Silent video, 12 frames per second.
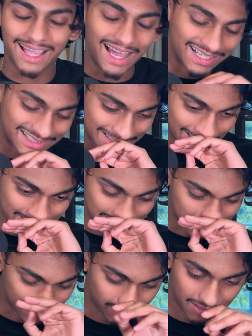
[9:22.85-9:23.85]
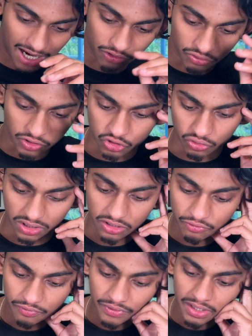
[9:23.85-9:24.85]
And it sounds
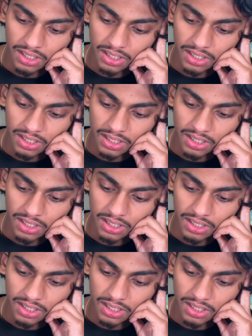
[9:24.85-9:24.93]
counterintuitive,